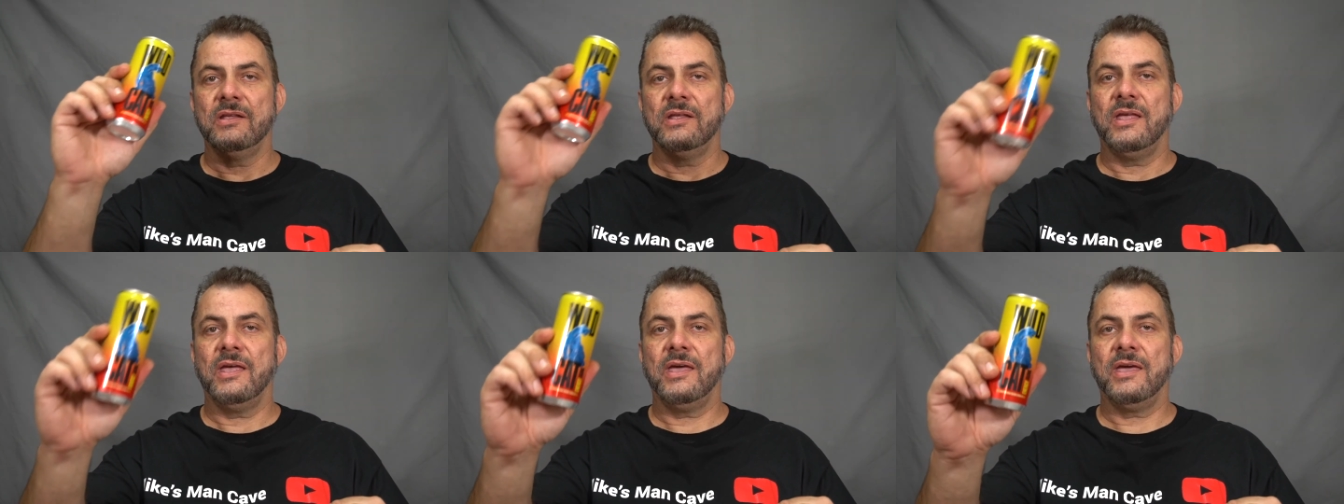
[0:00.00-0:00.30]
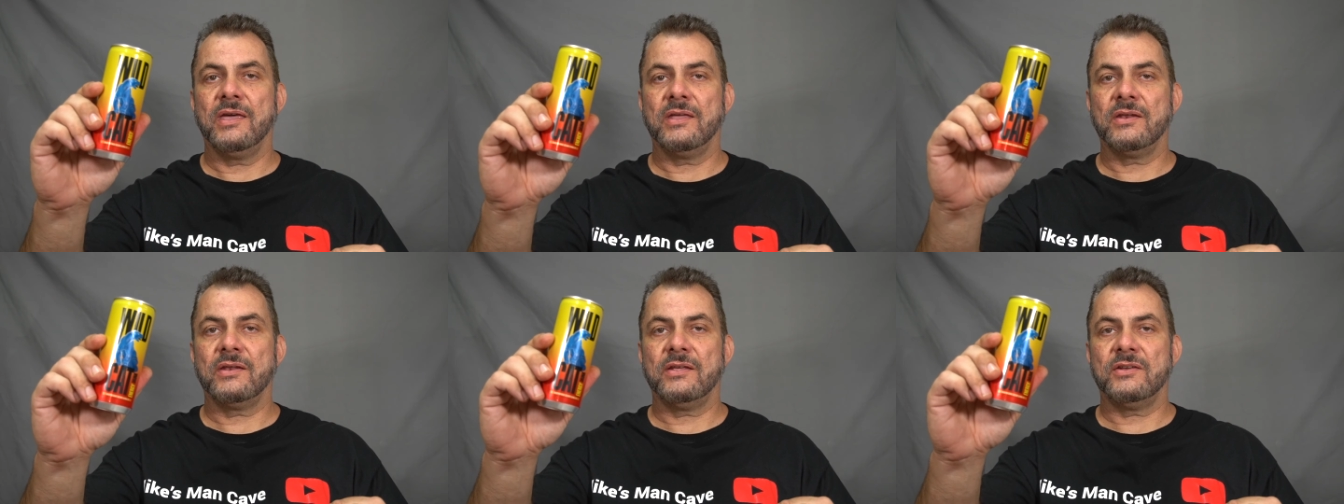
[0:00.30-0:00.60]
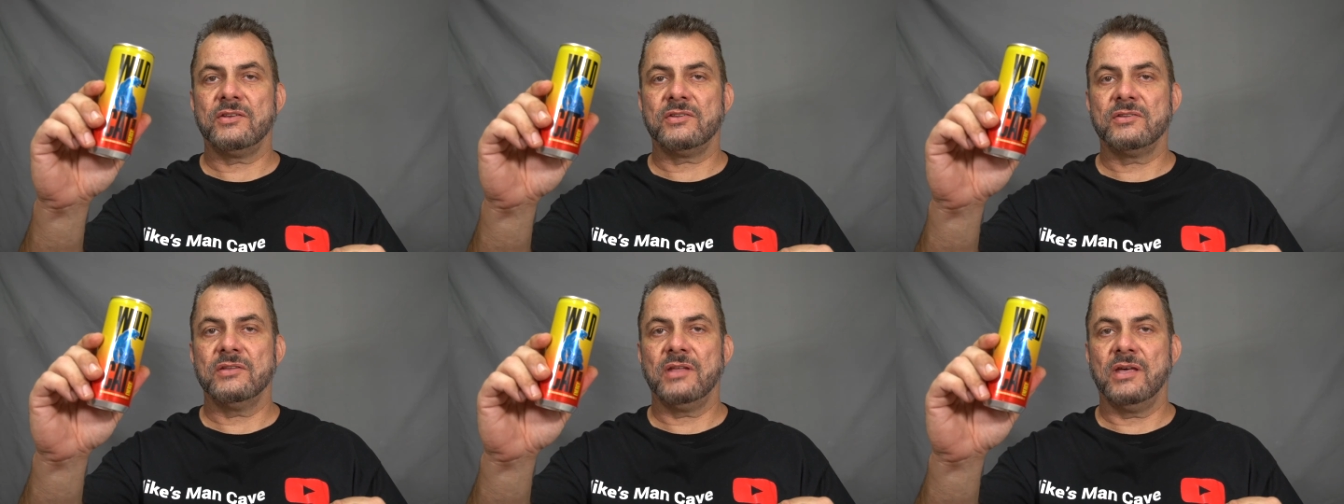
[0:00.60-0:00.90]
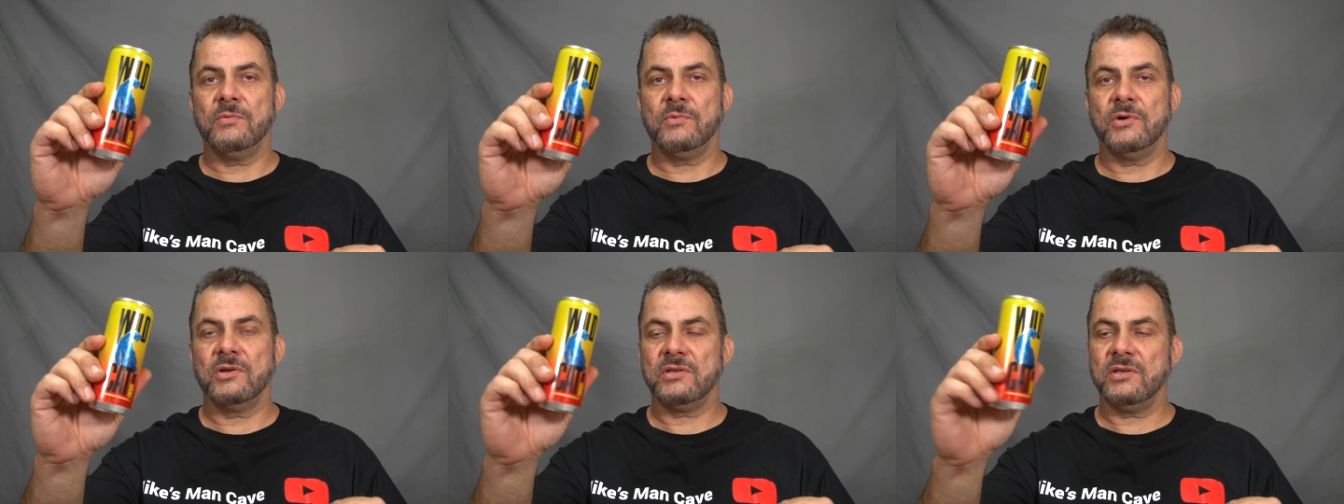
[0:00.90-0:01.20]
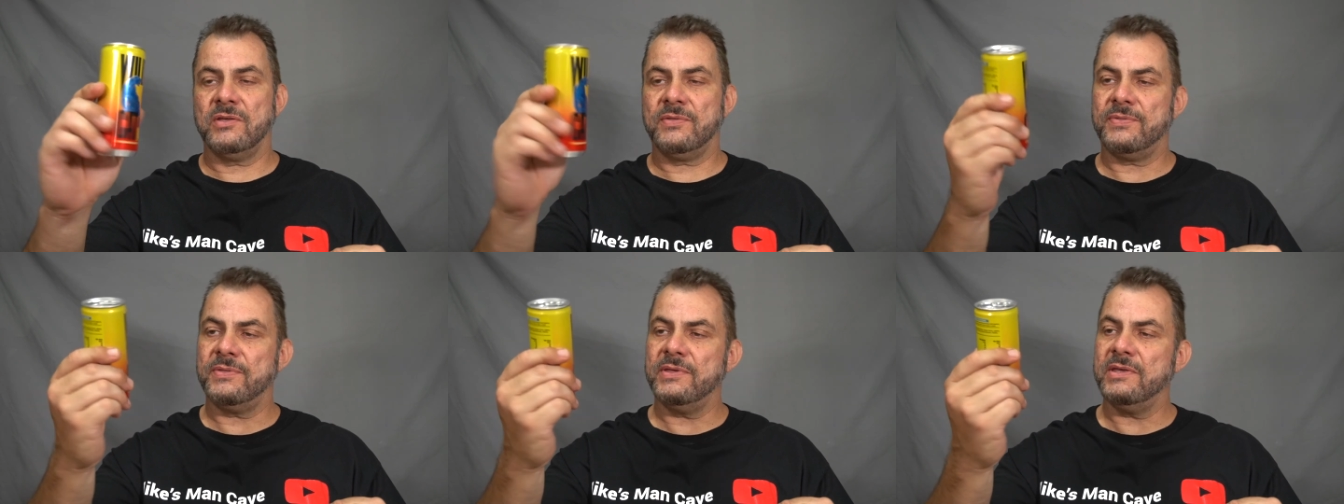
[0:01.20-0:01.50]
and let us know what
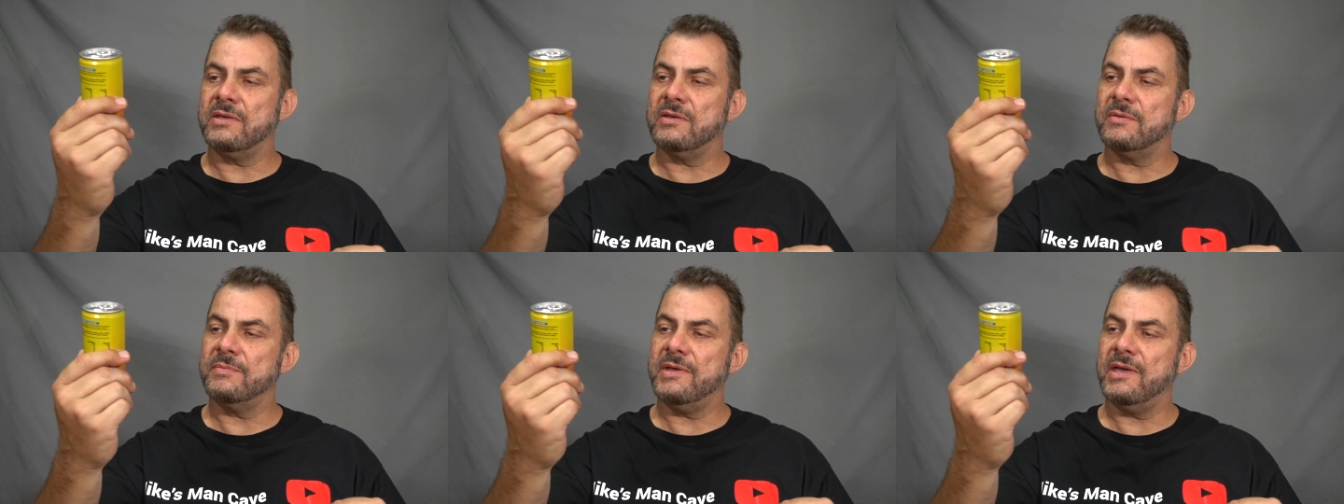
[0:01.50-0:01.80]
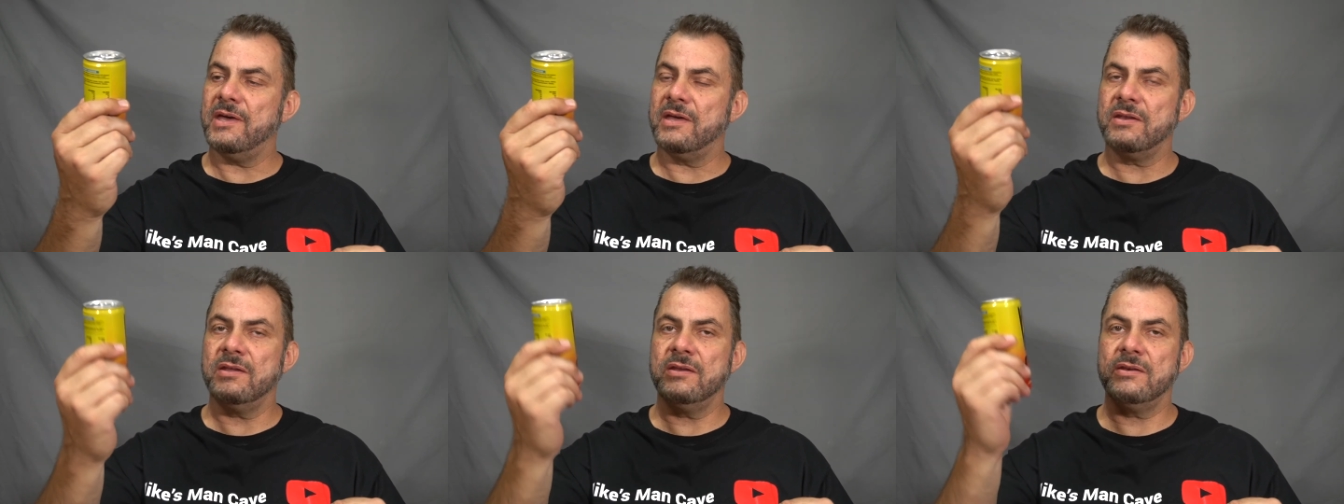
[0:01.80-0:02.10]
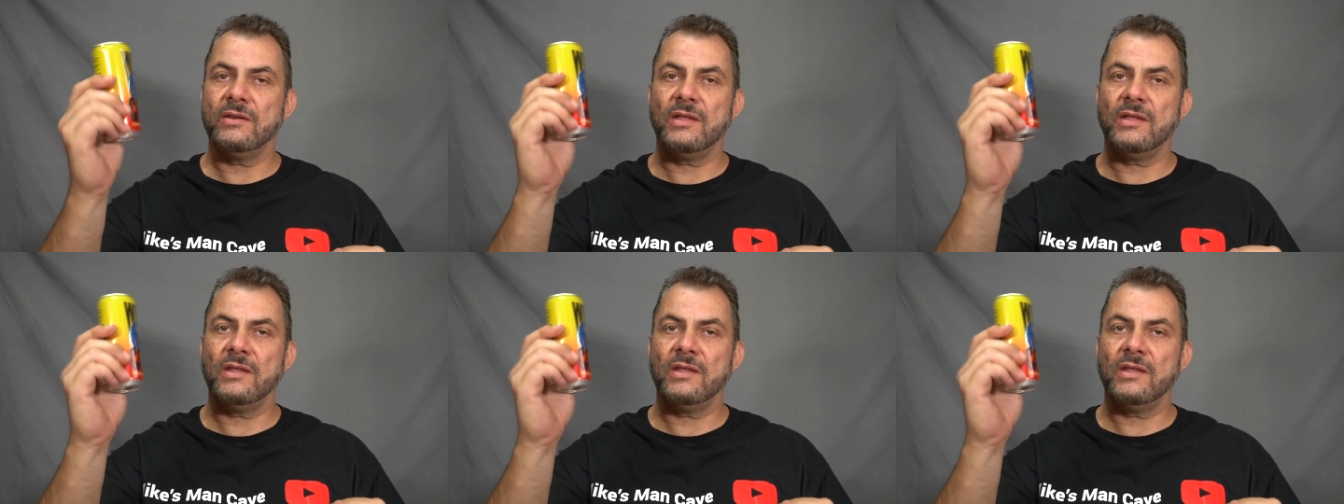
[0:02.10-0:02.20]
you think about it.